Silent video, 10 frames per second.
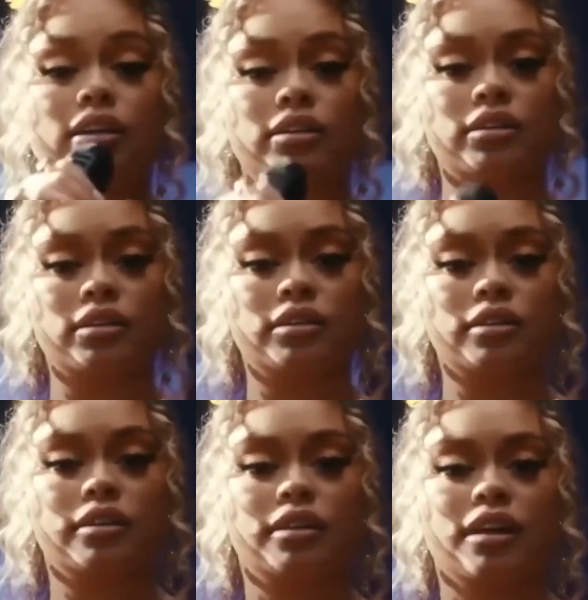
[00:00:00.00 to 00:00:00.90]
Kiana's
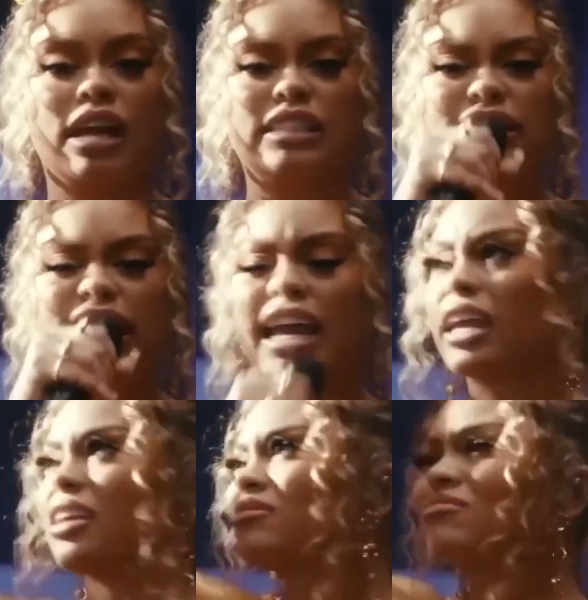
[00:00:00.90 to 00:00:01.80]
sitting on explosive
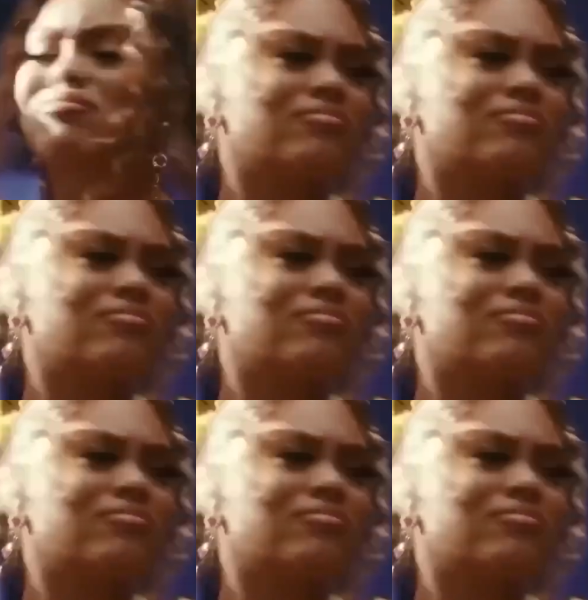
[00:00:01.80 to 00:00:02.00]
dirt that could